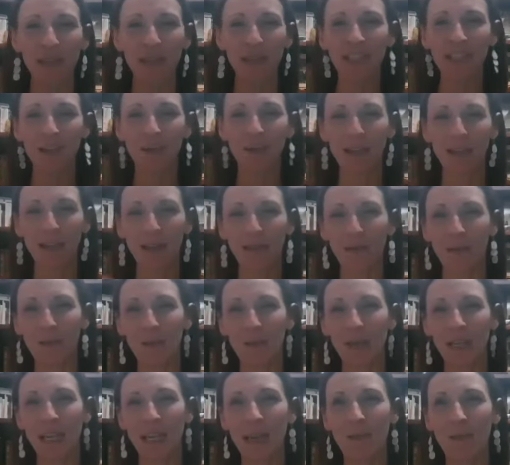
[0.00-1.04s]
pandemic
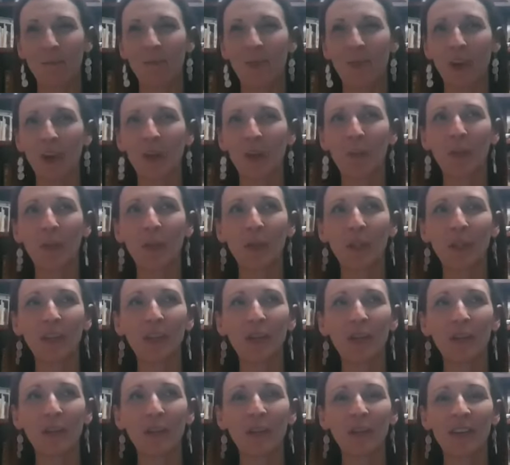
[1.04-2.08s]
became very
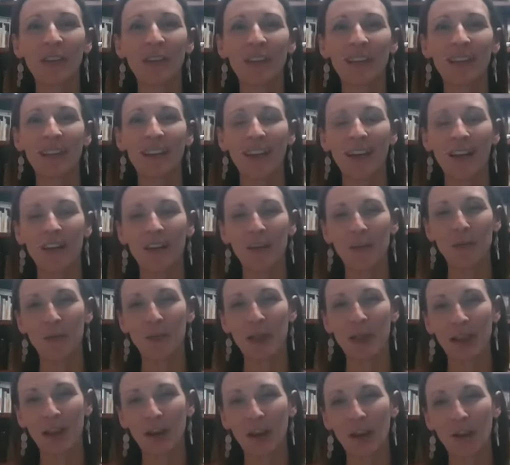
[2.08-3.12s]
political,
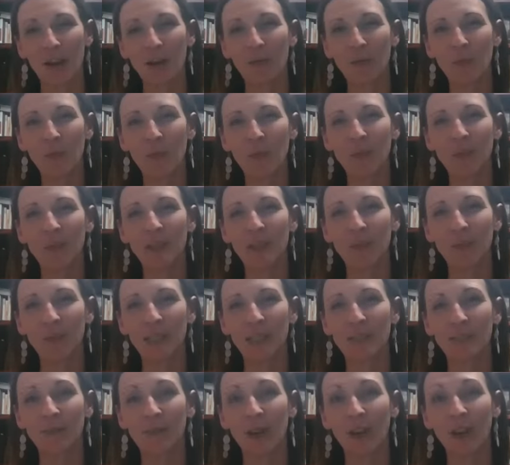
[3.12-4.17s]
and our community was
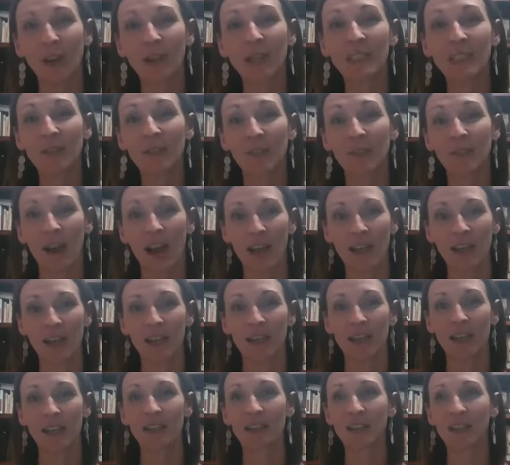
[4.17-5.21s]
very
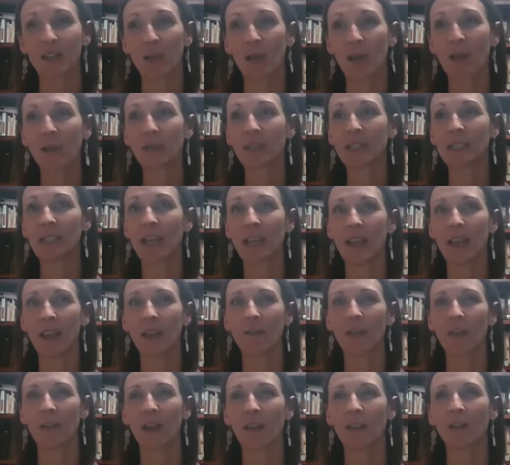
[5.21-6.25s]
divided. And so I would say, if
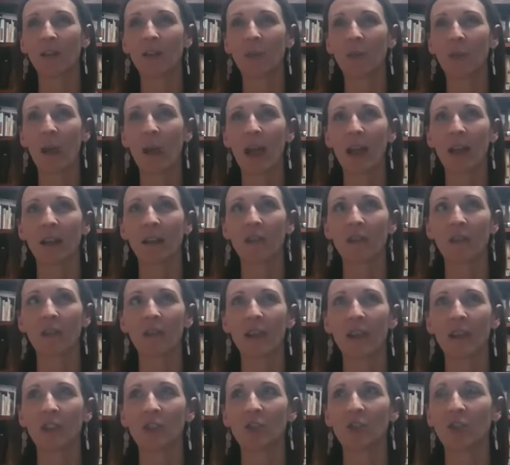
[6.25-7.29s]
I look back on the
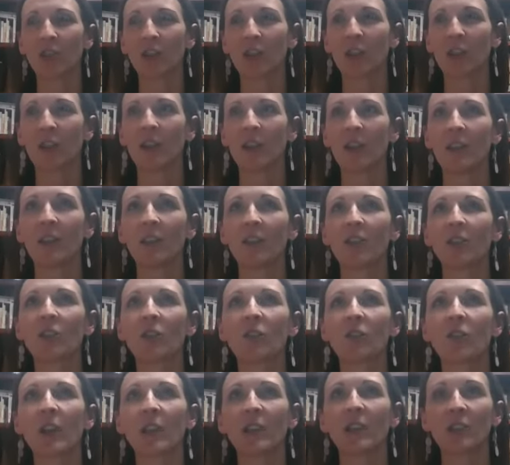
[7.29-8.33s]
last year, the
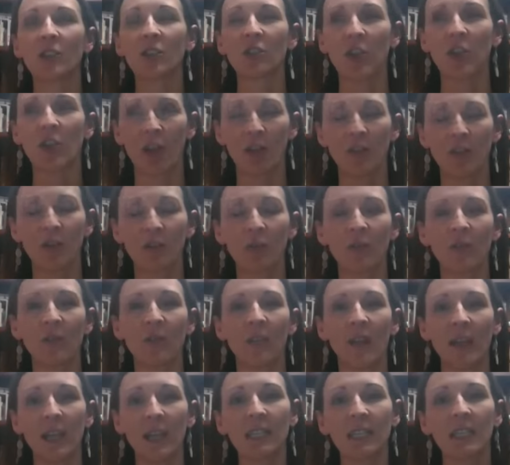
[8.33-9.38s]
greatest challenge we
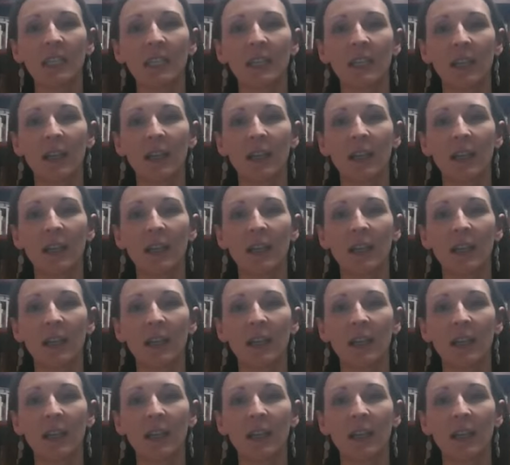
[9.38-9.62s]
faced